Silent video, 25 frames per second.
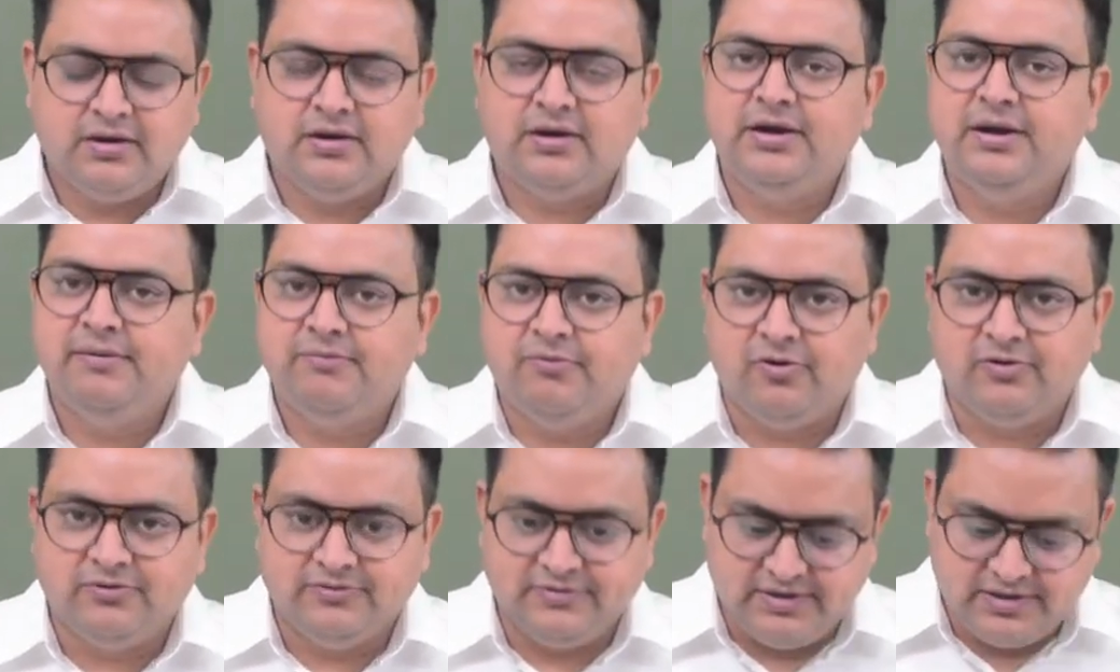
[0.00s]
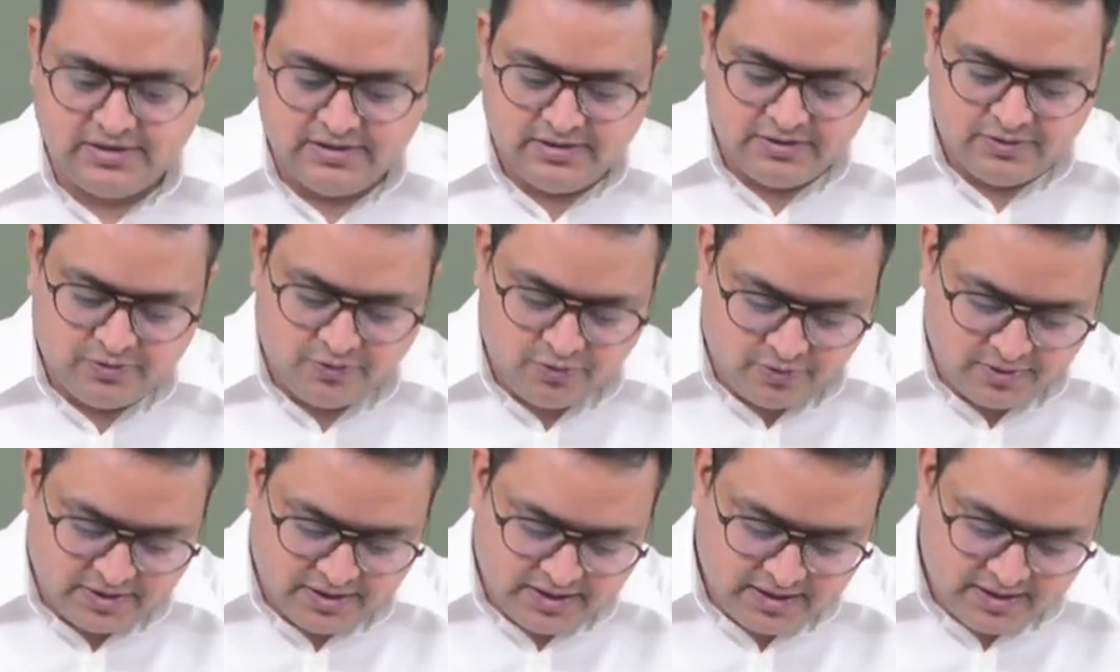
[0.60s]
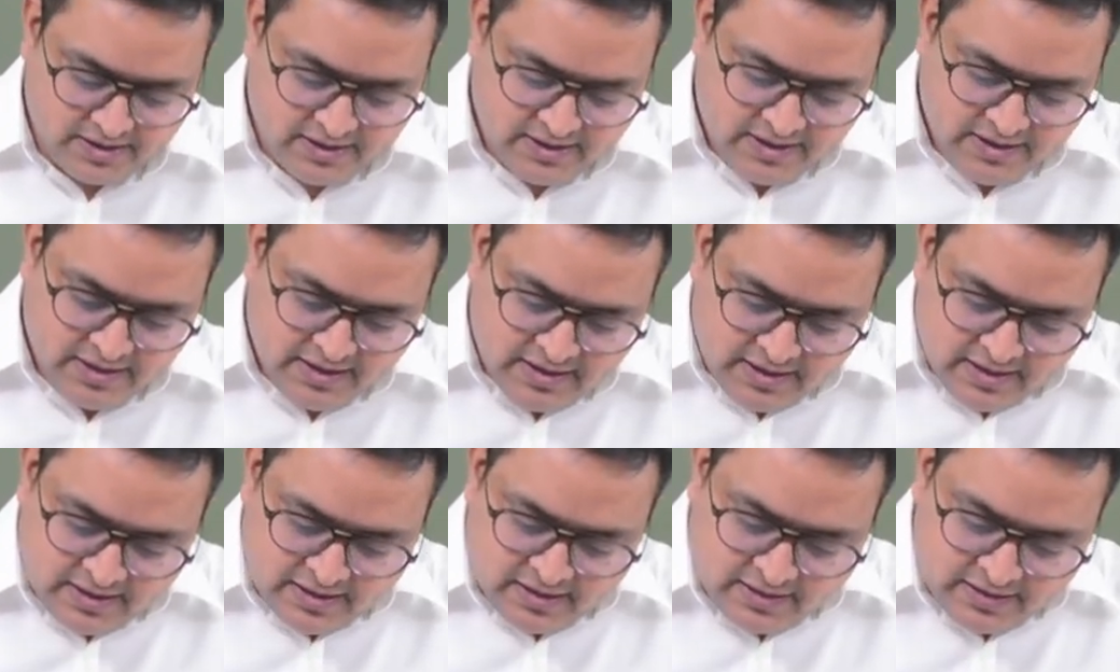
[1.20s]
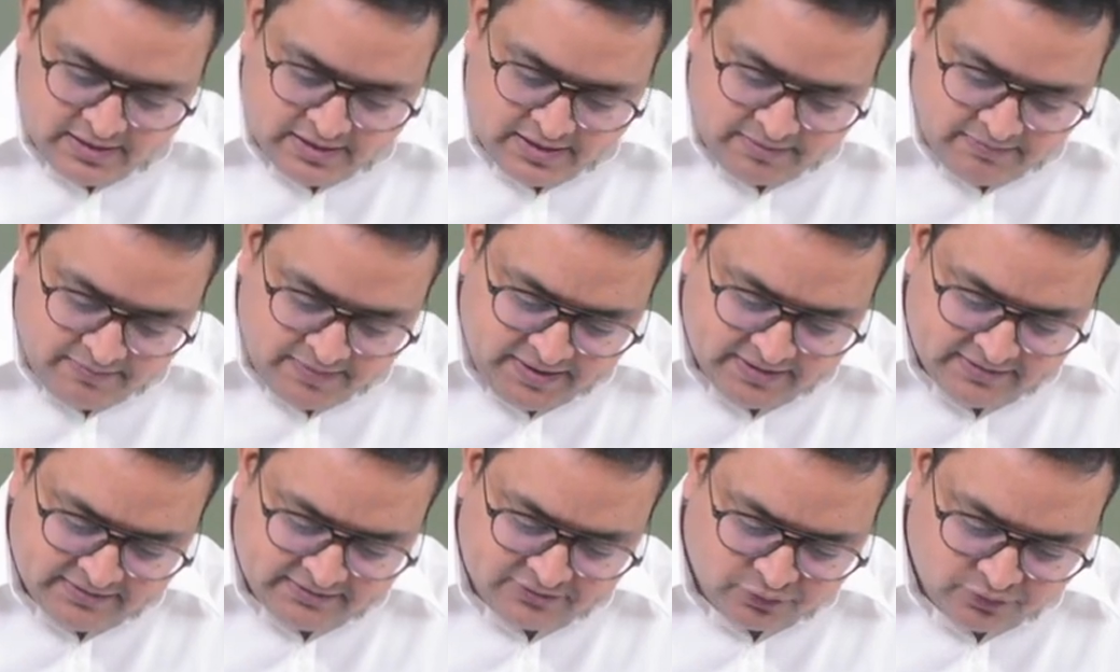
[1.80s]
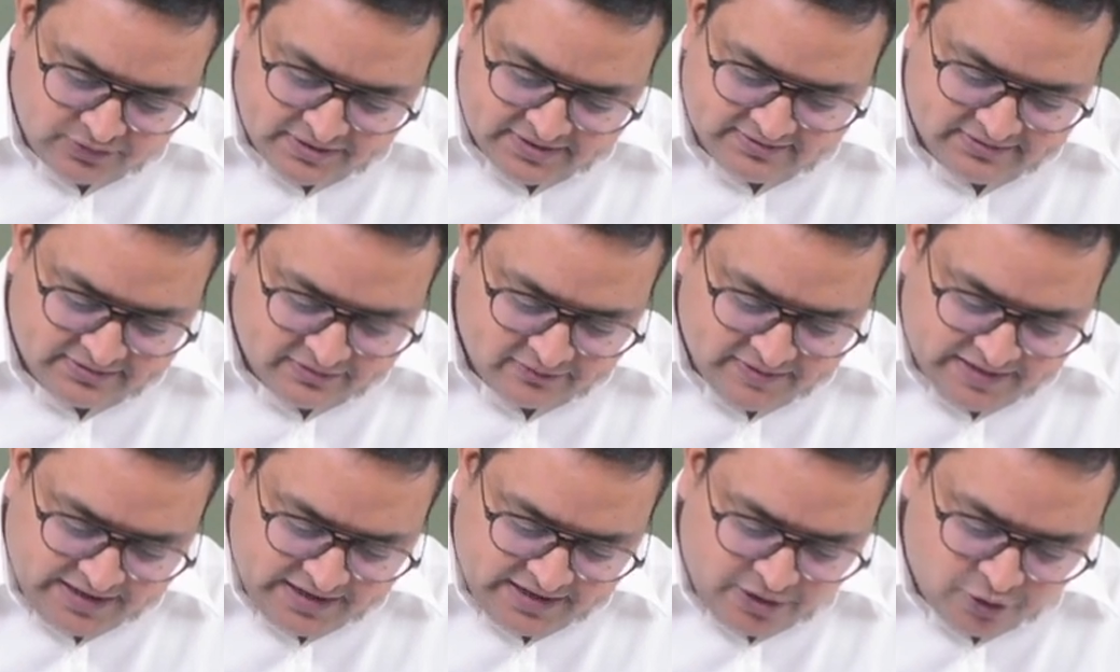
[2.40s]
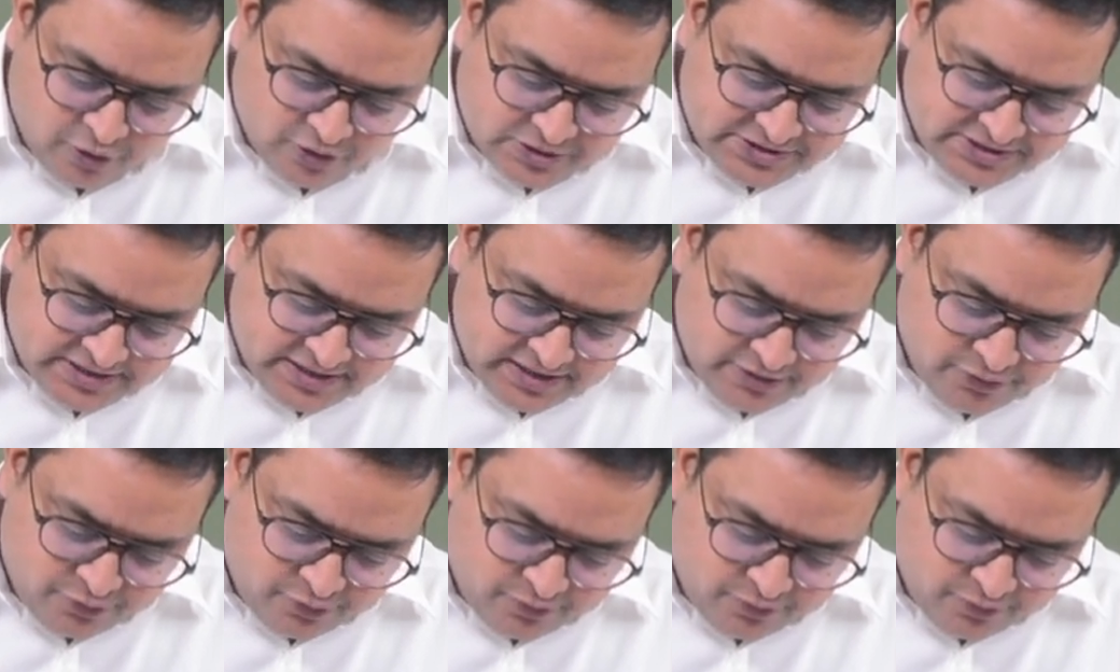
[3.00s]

deposit. Okay, so this is very logical. You